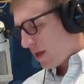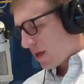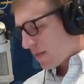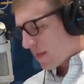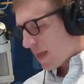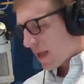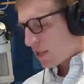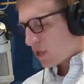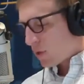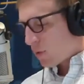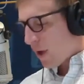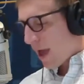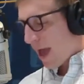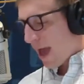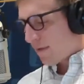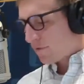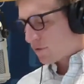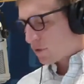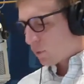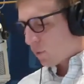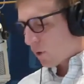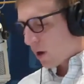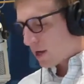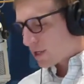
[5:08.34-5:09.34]
that you have
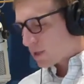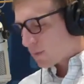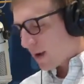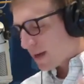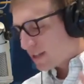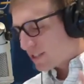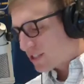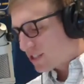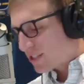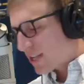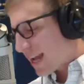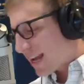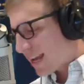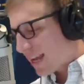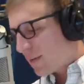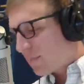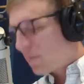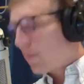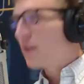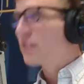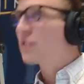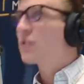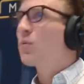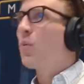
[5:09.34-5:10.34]
to watch. My second
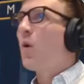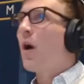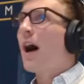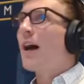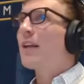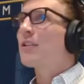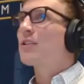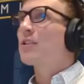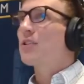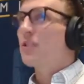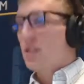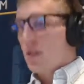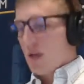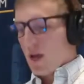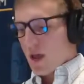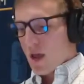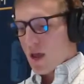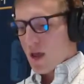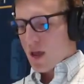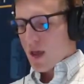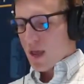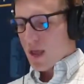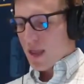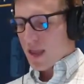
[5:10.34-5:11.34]
must-watch
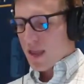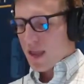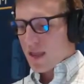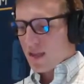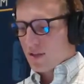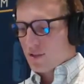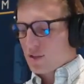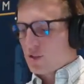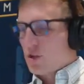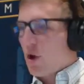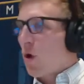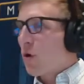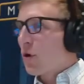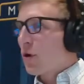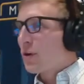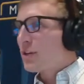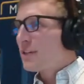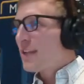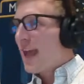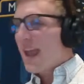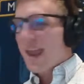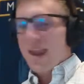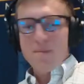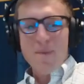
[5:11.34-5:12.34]
is Notre
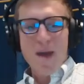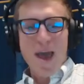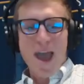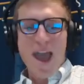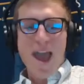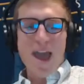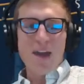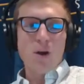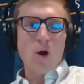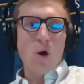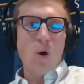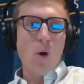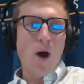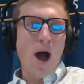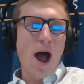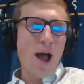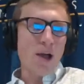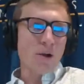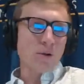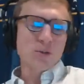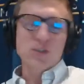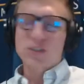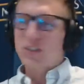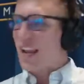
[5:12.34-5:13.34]
Dame at
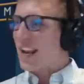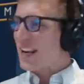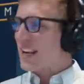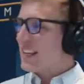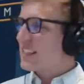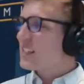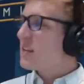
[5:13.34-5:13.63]
Ohio State. It's